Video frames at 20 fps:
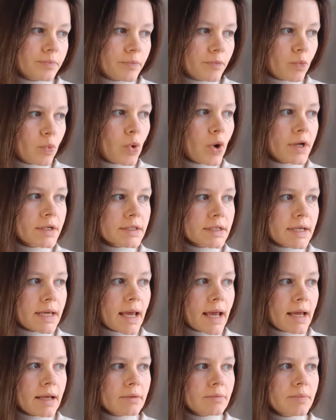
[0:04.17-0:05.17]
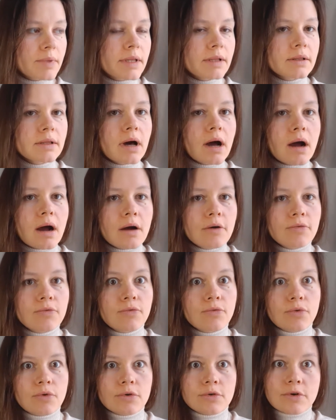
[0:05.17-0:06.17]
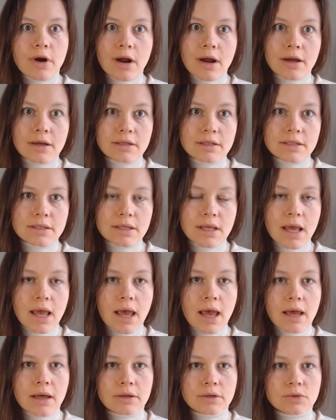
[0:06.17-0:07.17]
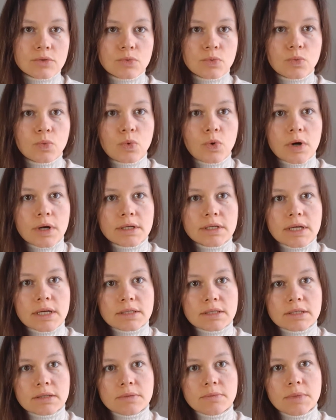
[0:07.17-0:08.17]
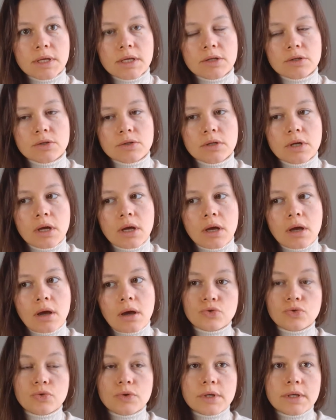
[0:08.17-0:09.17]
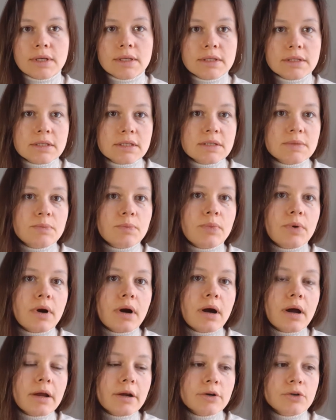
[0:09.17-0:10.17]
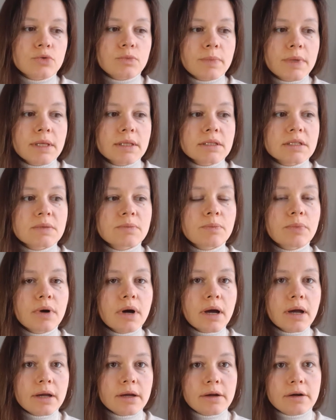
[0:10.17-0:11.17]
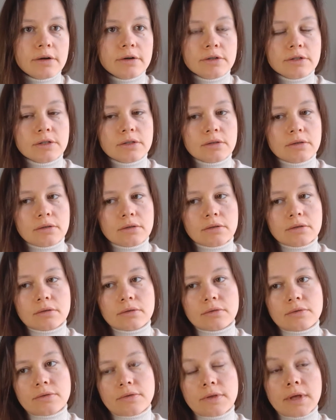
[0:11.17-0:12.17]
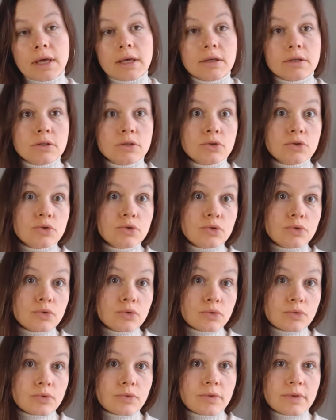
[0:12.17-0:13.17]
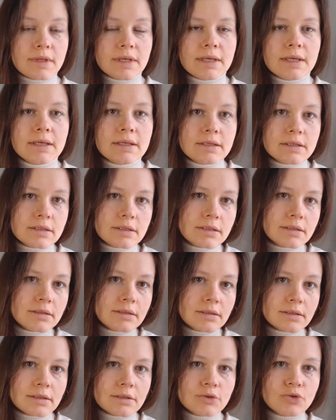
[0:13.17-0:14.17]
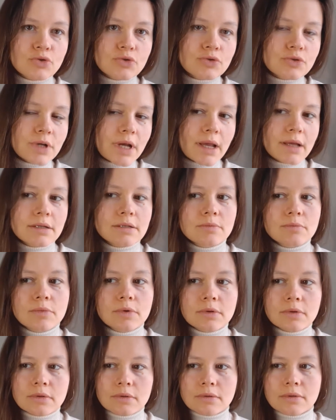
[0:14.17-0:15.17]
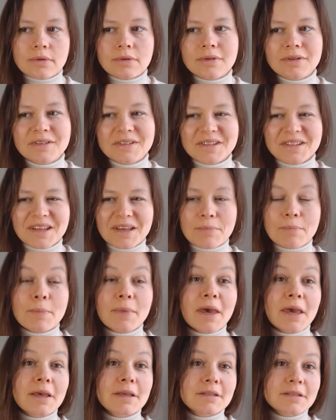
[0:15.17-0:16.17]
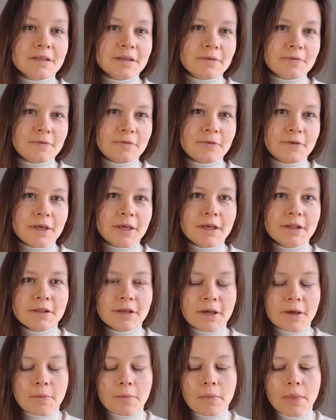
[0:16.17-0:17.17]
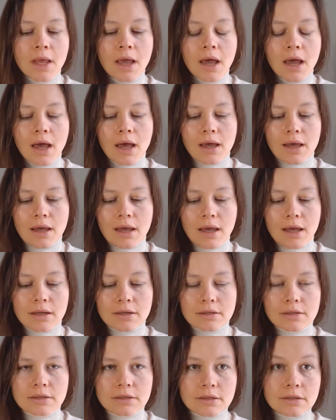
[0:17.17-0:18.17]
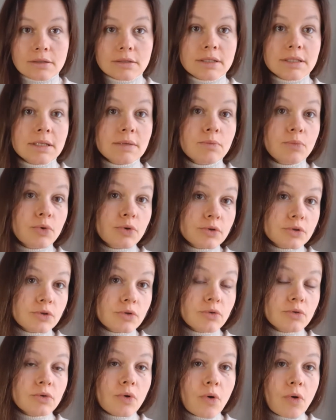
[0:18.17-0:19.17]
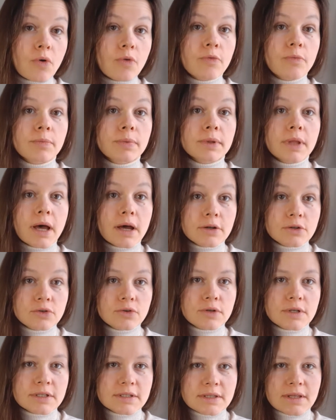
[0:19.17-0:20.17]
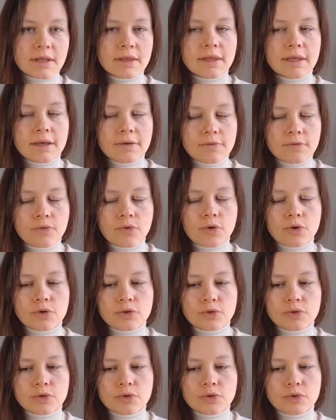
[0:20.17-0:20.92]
What can be love for us and what does it mean to inspire, to be inspired uh, thanks to these incredible amazing feeling and uh, symposium of Plato is the theme for